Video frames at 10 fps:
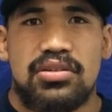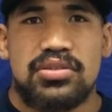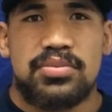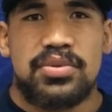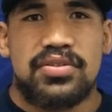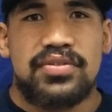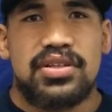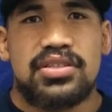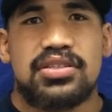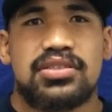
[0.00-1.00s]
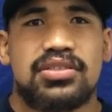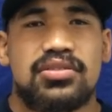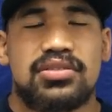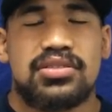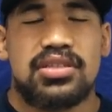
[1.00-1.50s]
was a bit of a
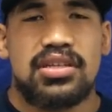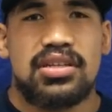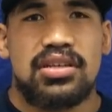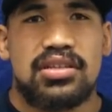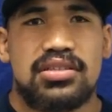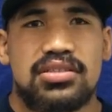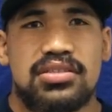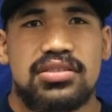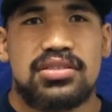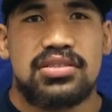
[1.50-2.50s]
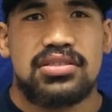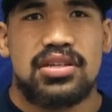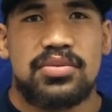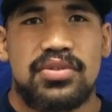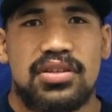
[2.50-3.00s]
shock to get it this
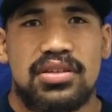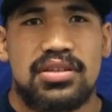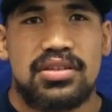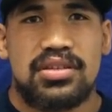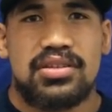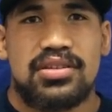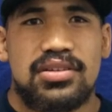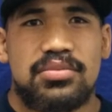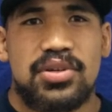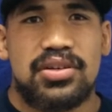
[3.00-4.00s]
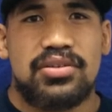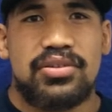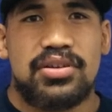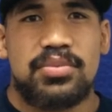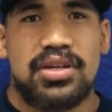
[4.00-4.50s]
time of my
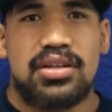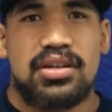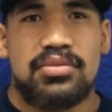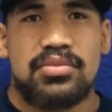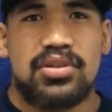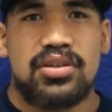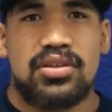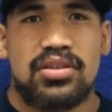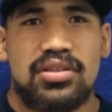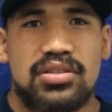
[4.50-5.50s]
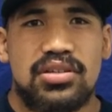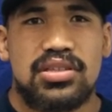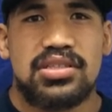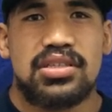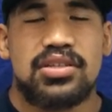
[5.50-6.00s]
career, but you know, you
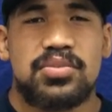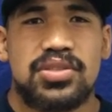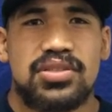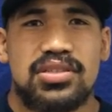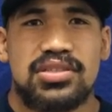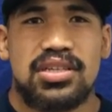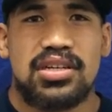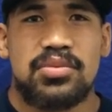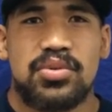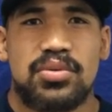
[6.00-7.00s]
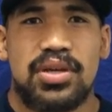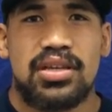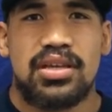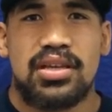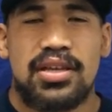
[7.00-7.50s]
gotta take the opportunities that come your way.